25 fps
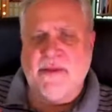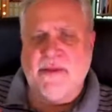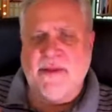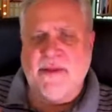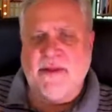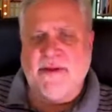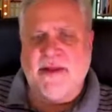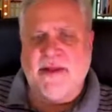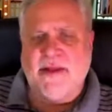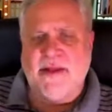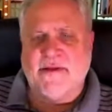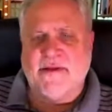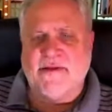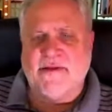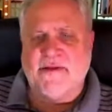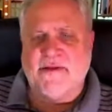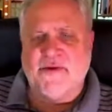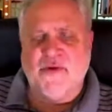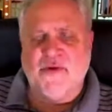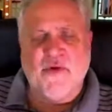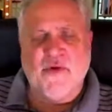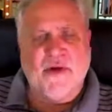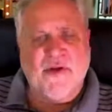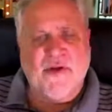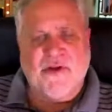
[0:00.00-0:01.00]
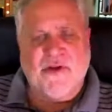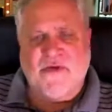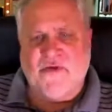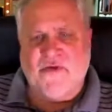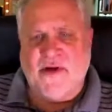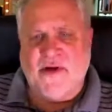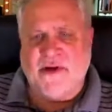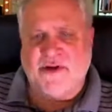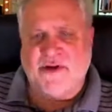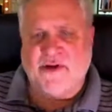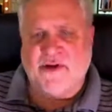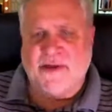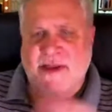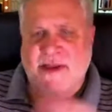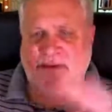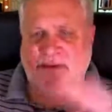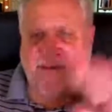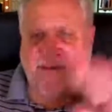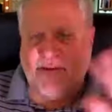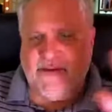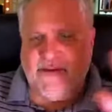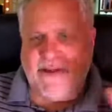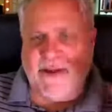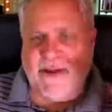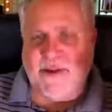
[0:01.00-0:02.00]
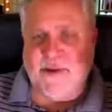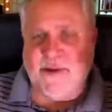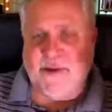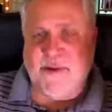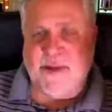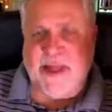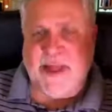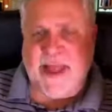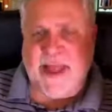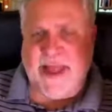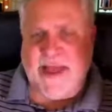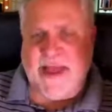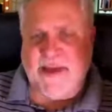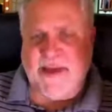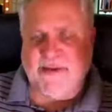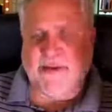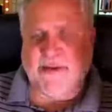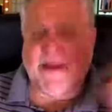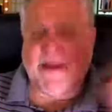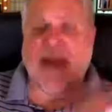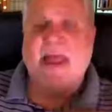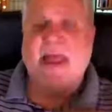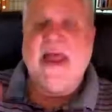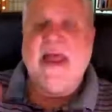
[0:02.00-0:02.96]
me look at this new construction, have everything new in the house,